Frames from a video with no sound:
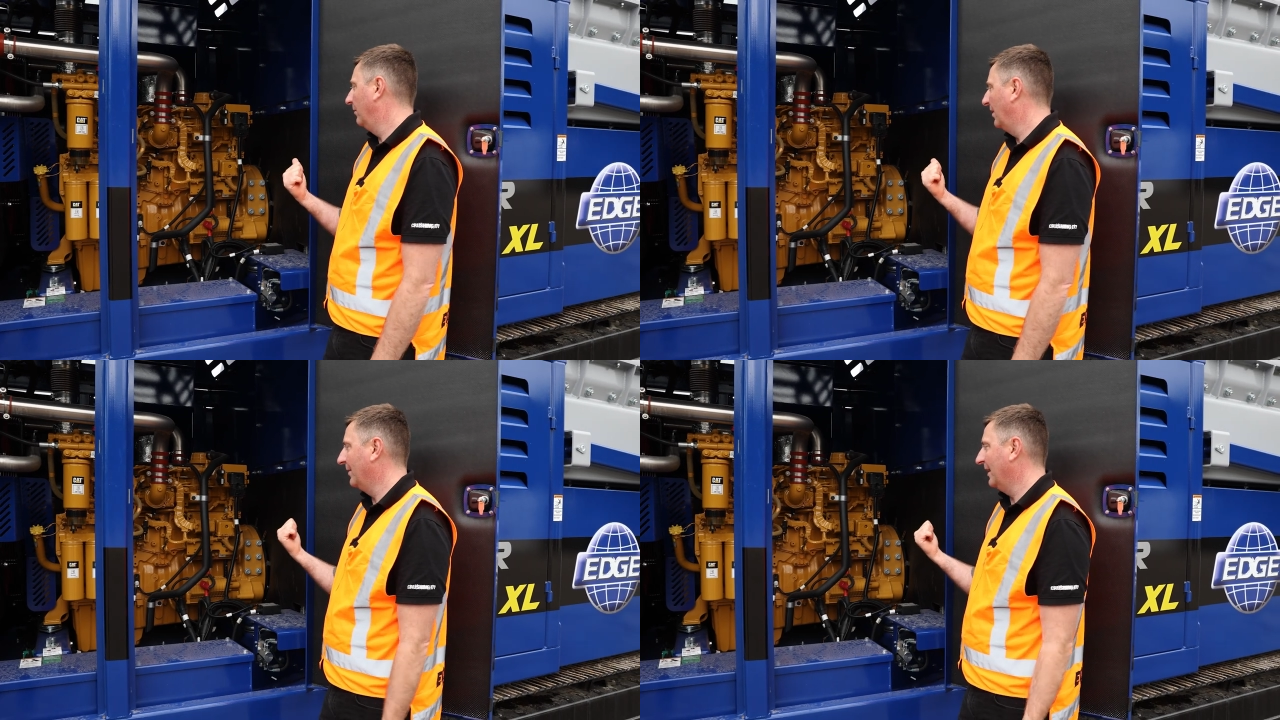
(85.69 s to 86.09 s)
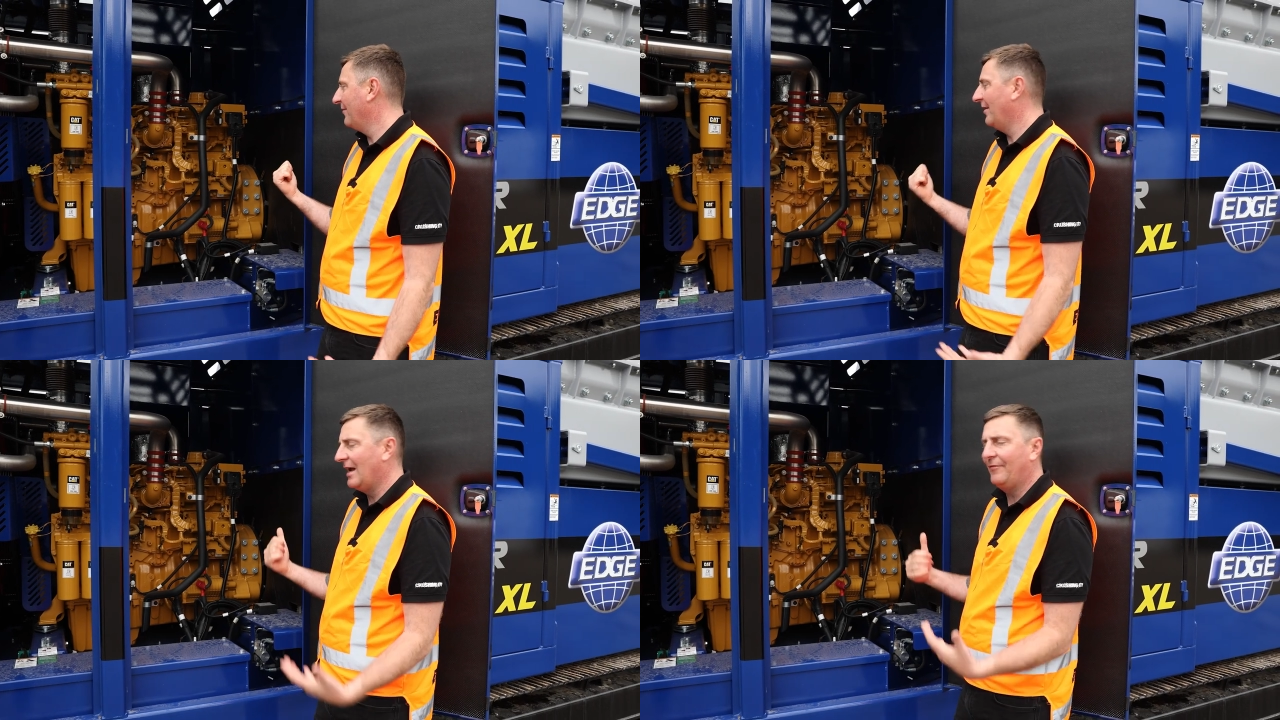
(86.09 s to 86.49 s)
We
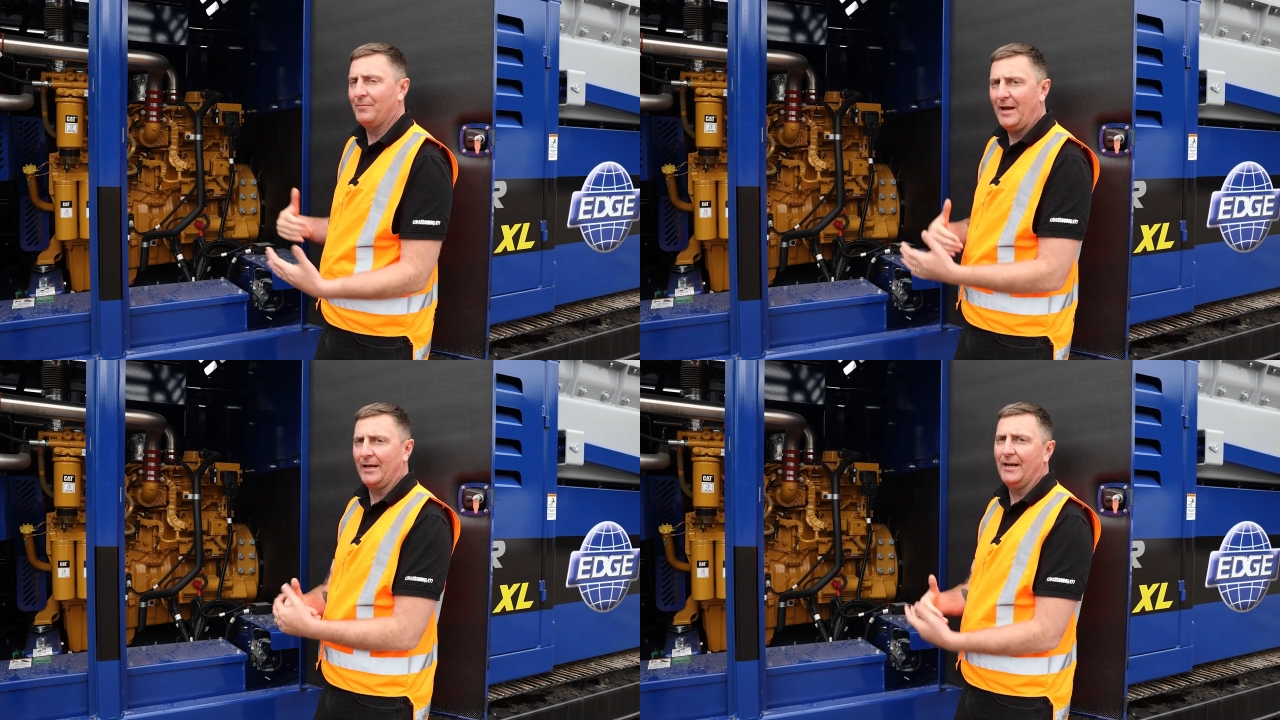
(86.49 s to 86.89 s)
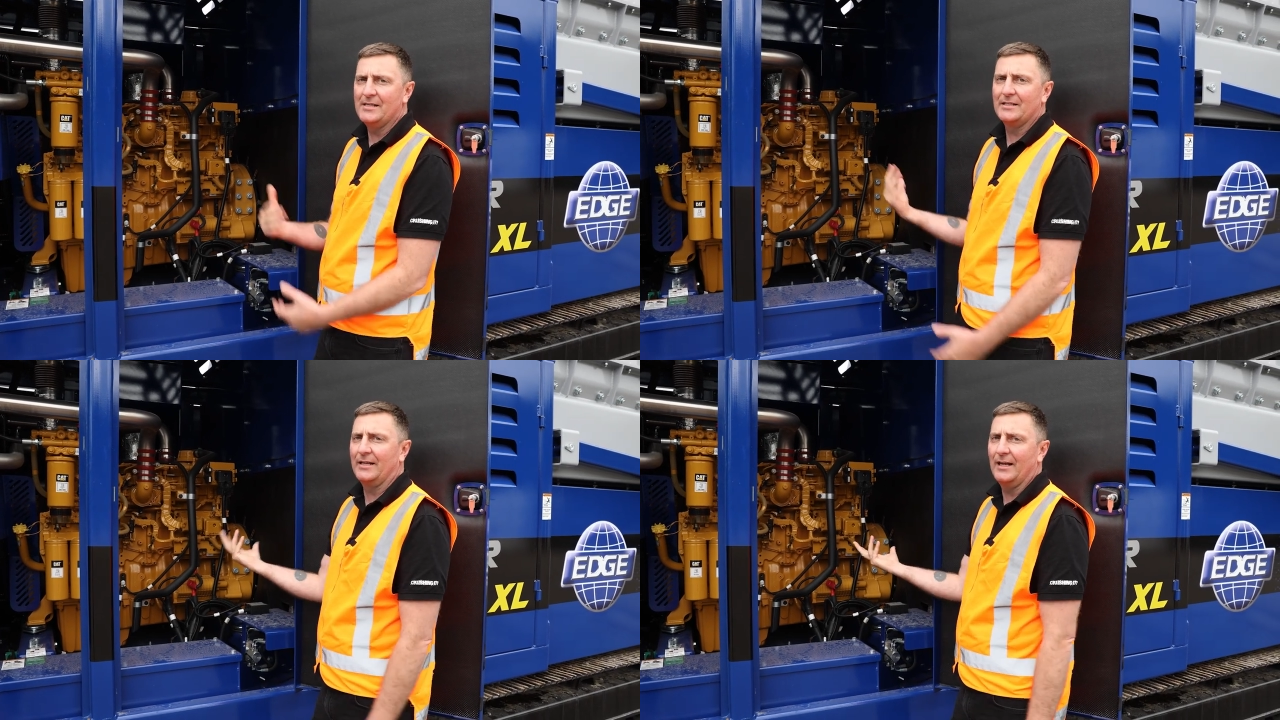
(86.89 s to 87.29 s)
believe that you have to make it
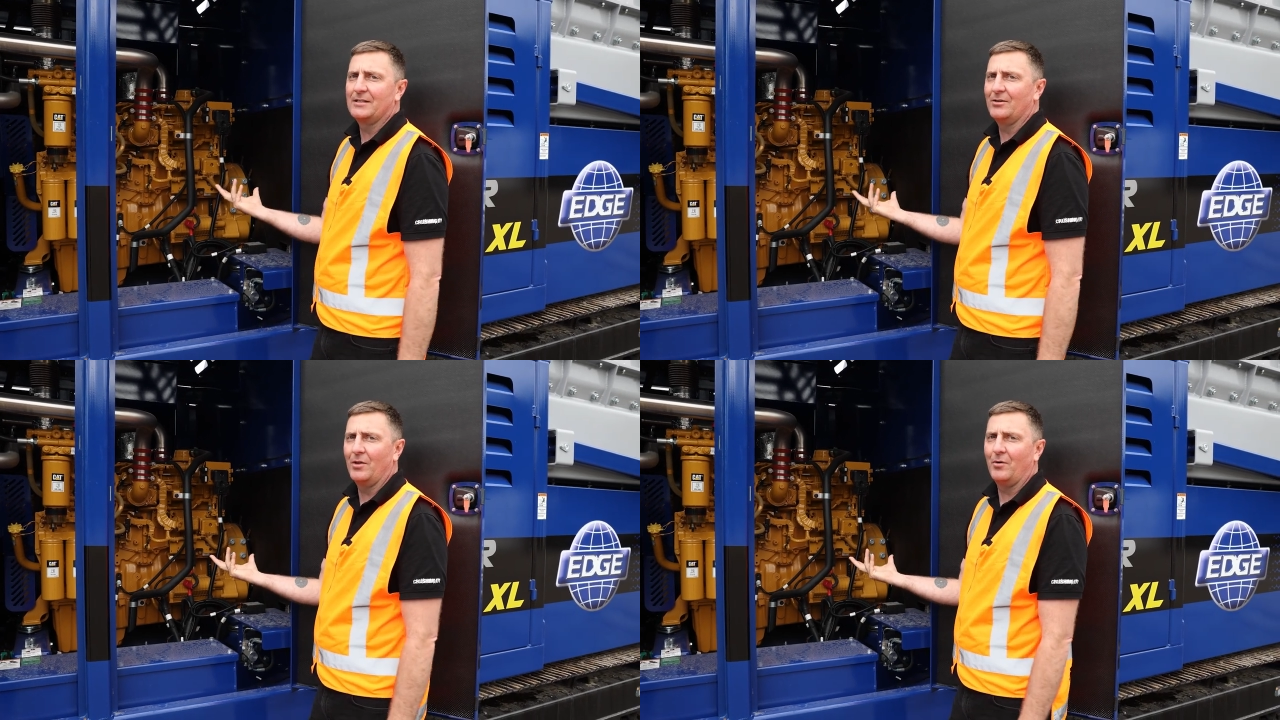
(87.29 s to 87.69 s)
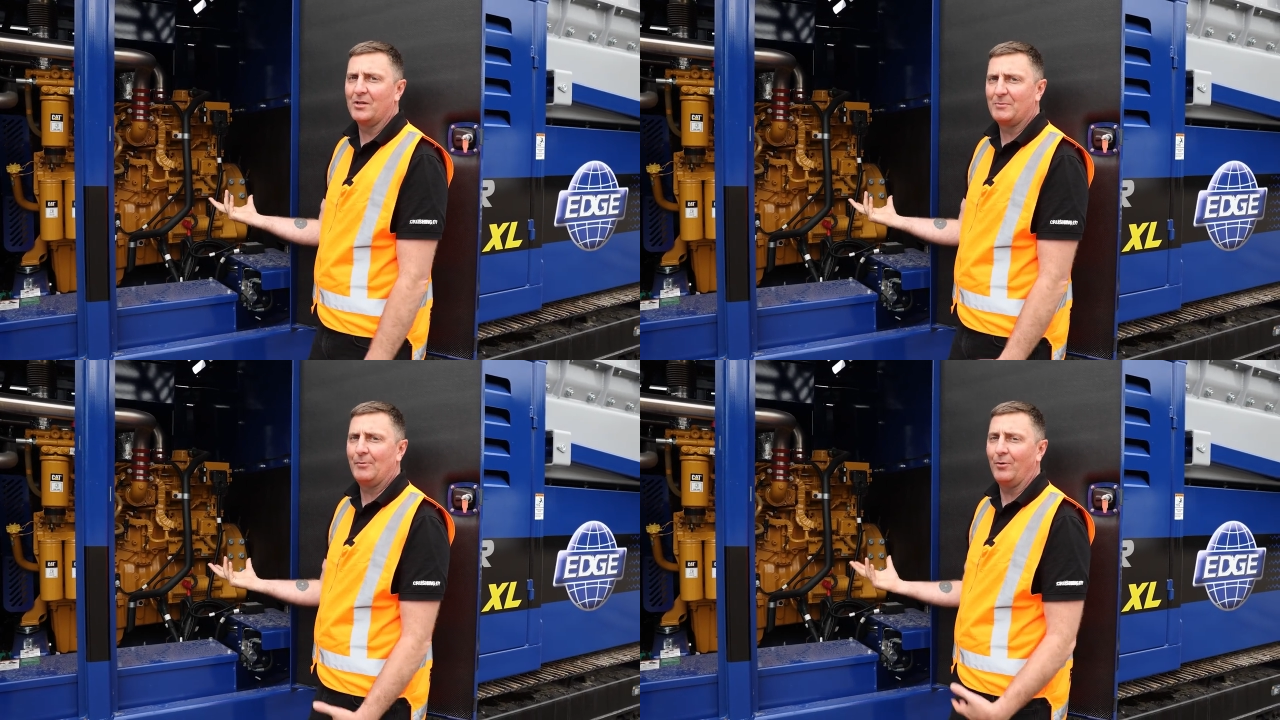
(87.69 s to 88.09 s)
easy to get to,
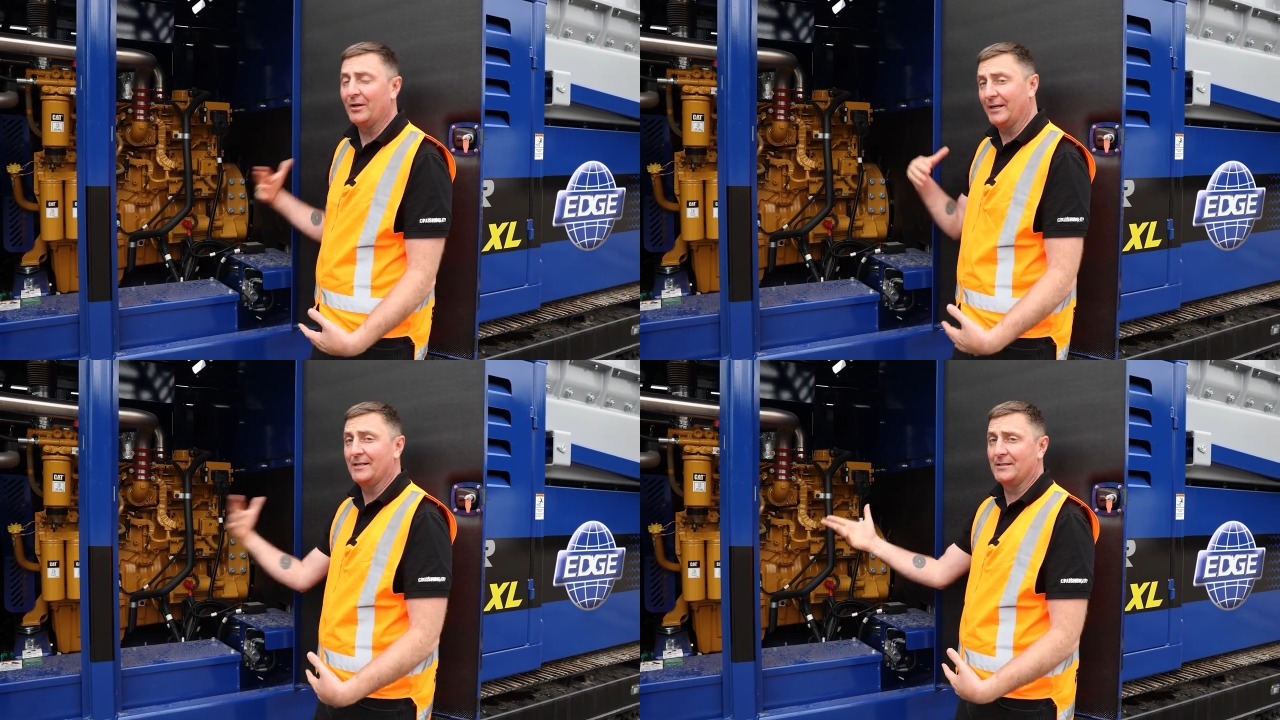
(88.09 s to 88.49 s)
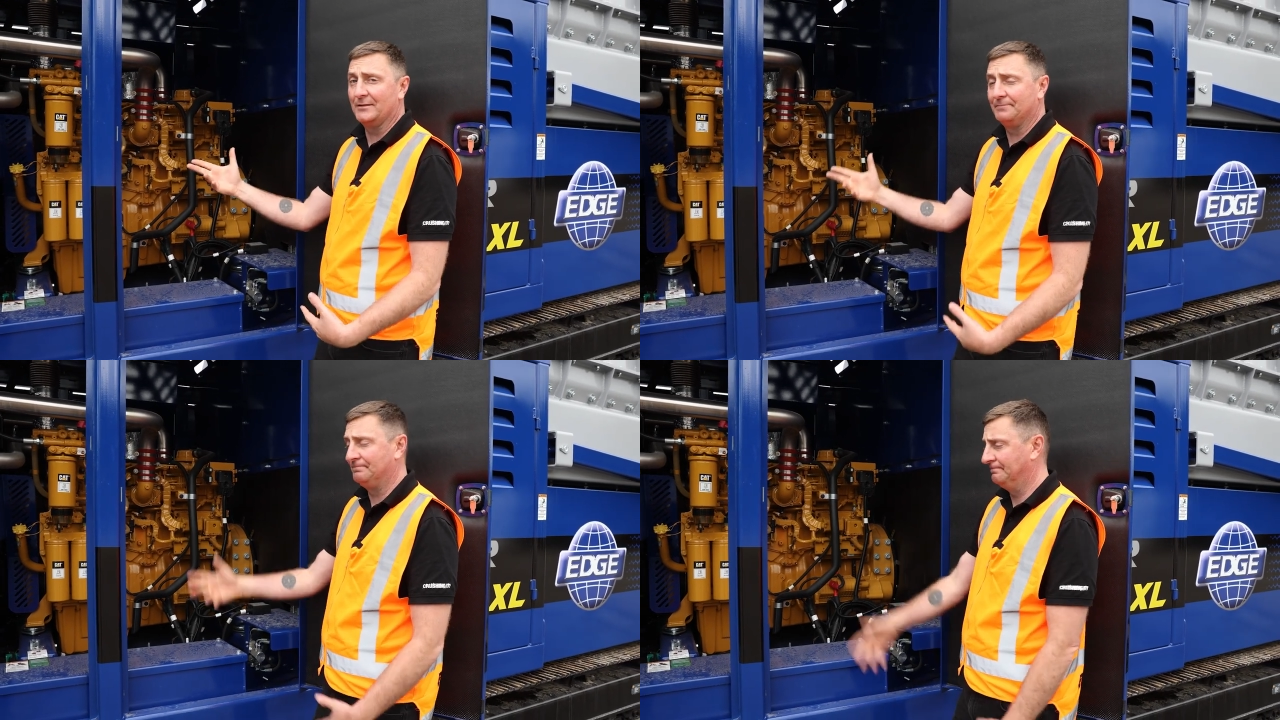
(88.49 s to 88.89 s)
otherwise people won't get to
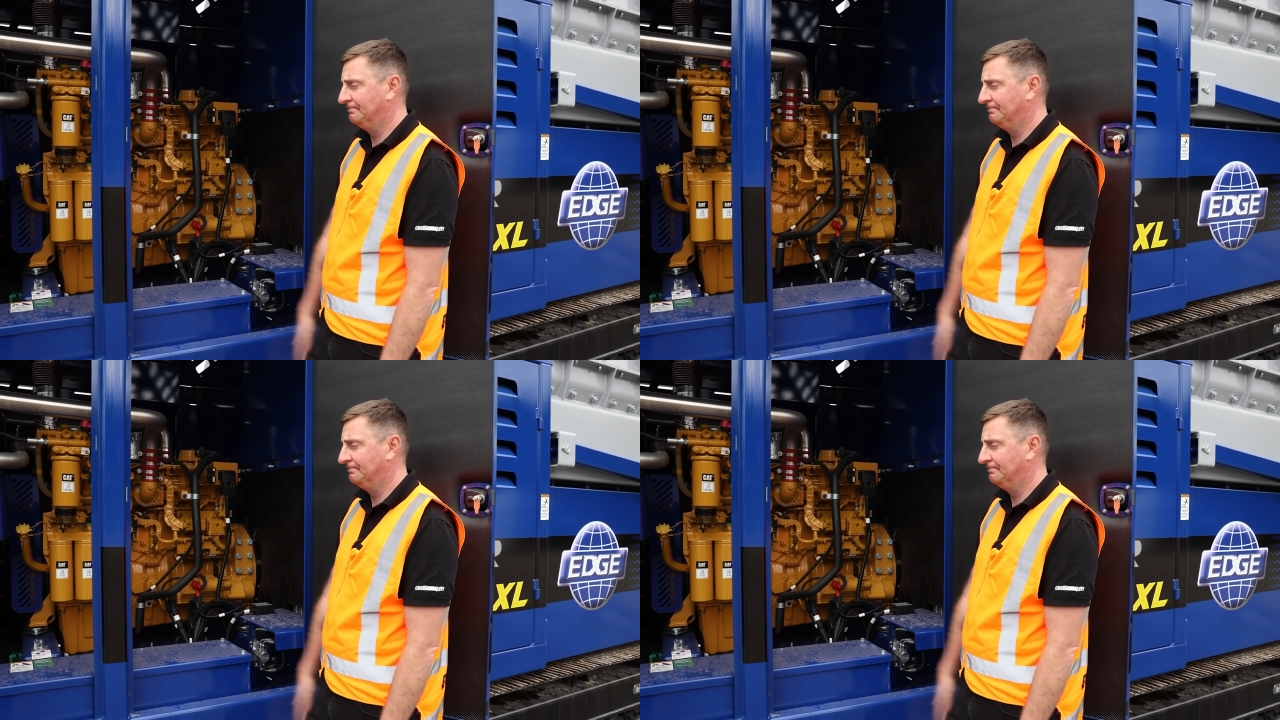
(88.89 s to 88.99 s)
them.